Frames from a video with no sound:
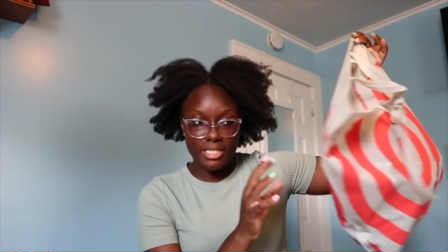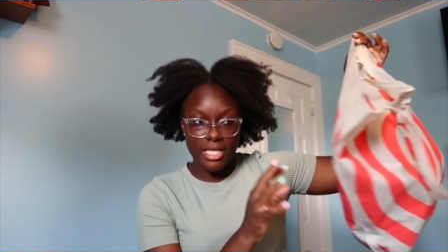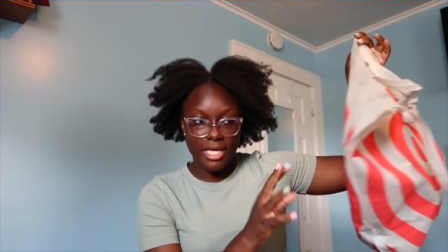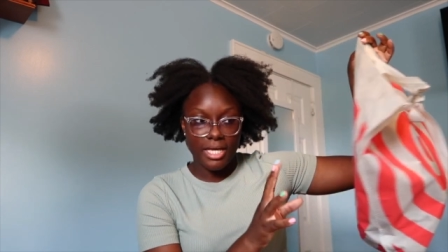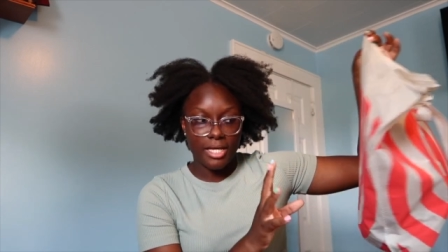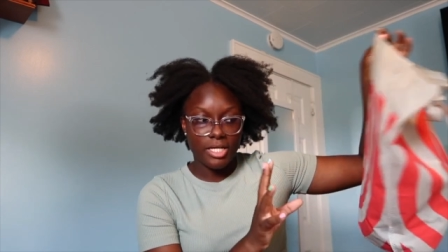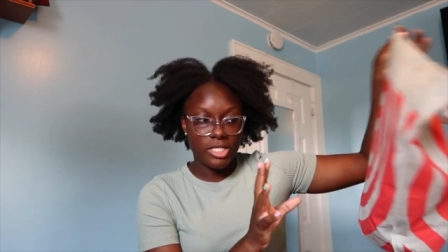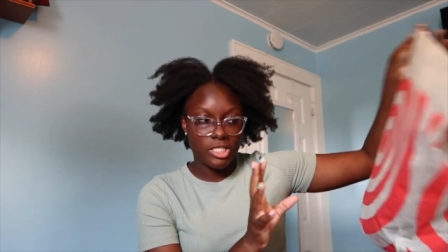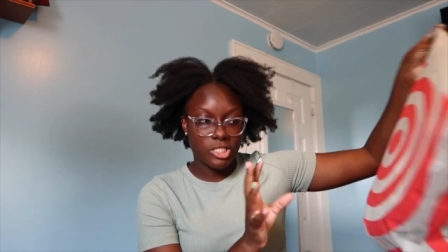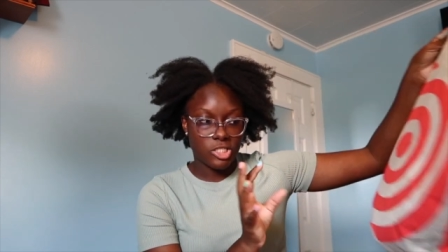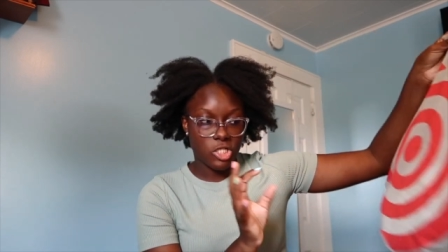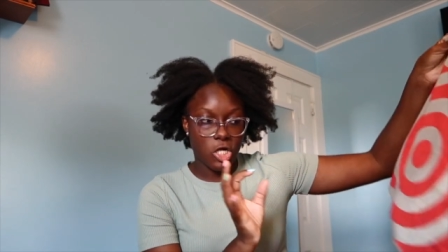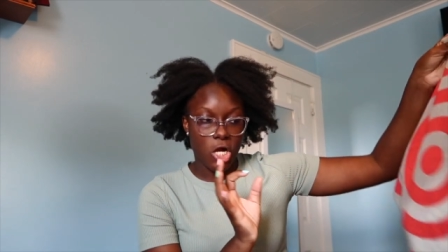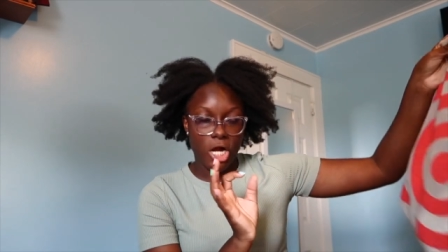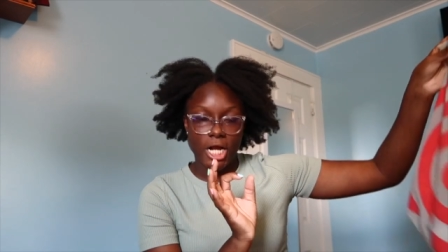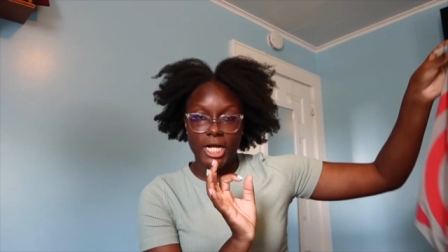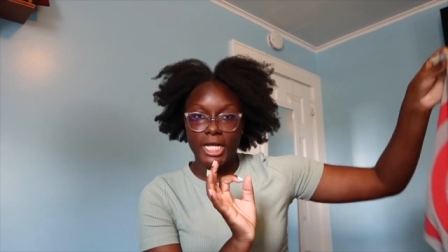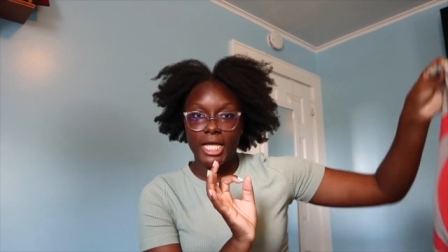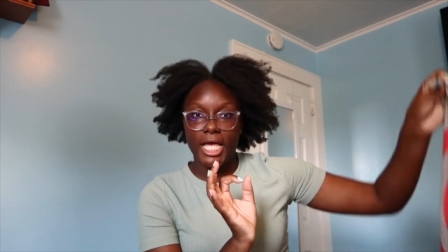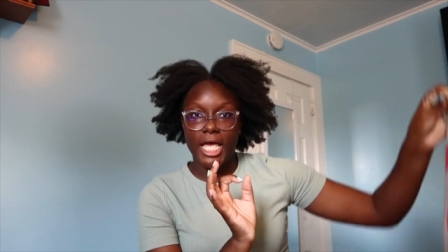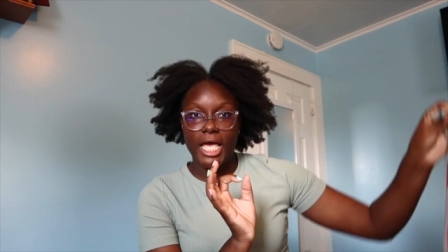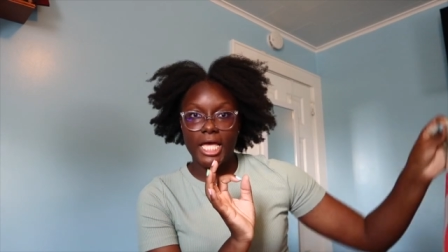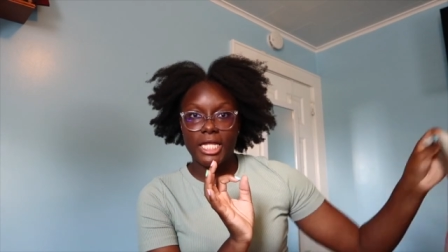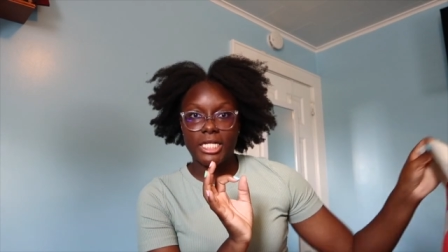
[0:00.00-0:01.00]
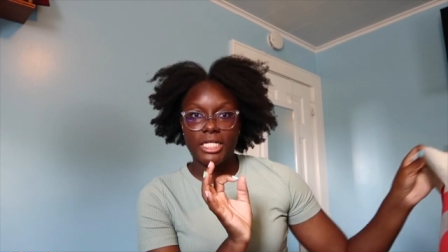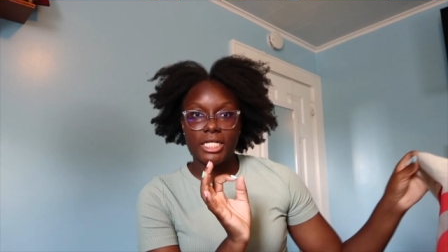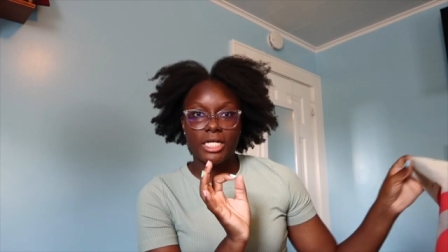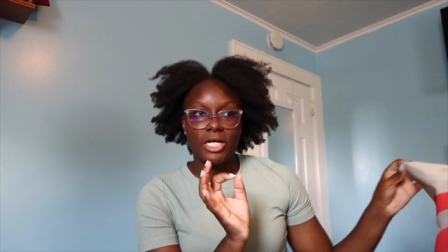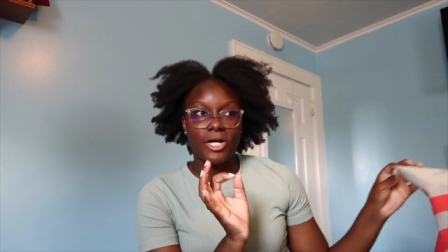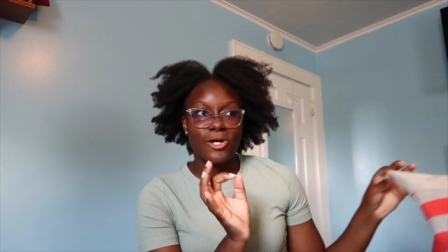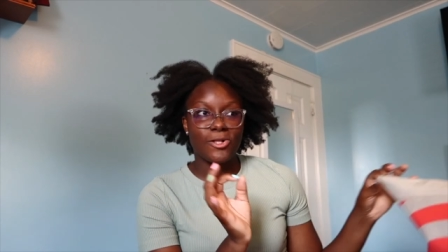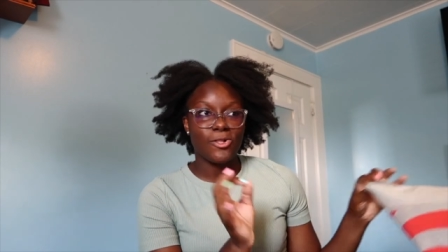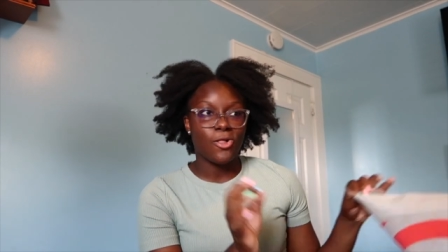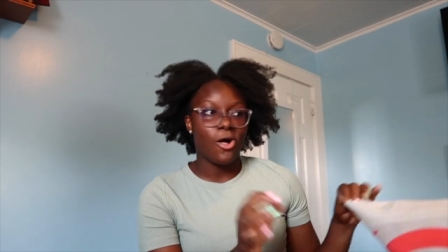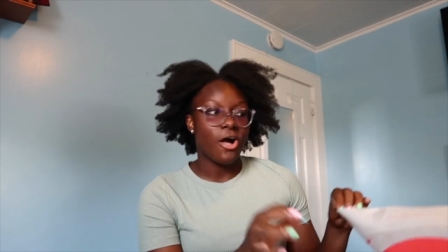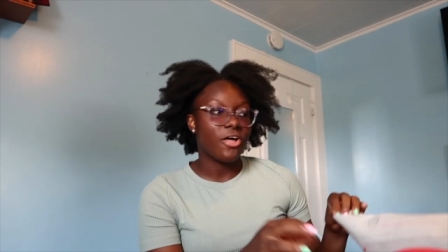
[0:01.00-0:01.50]
like Target
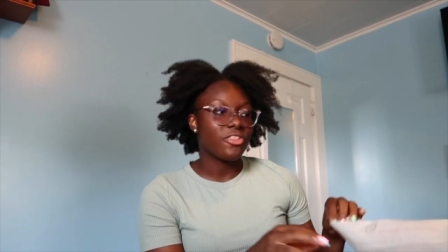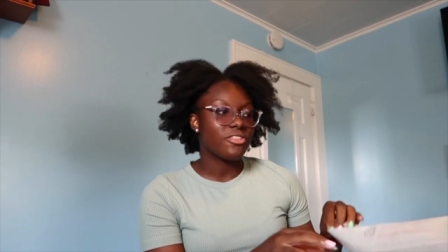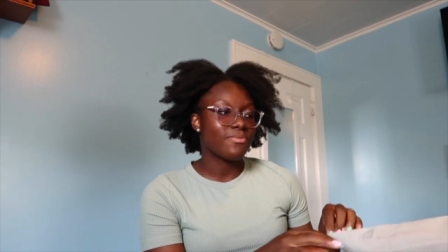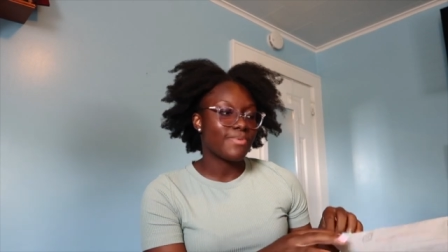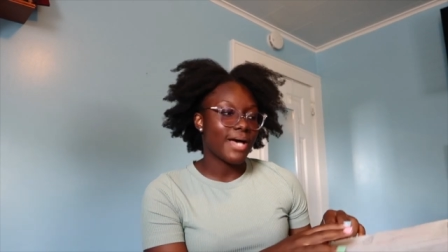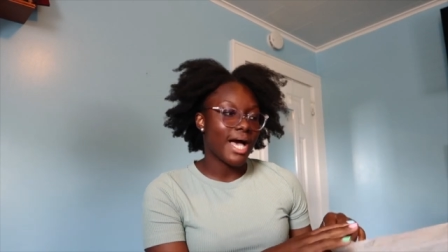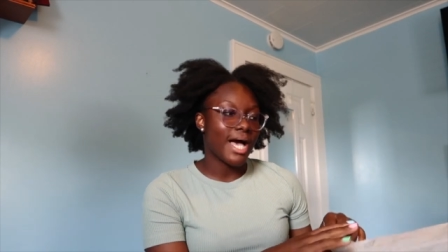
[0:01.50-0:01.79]
cloth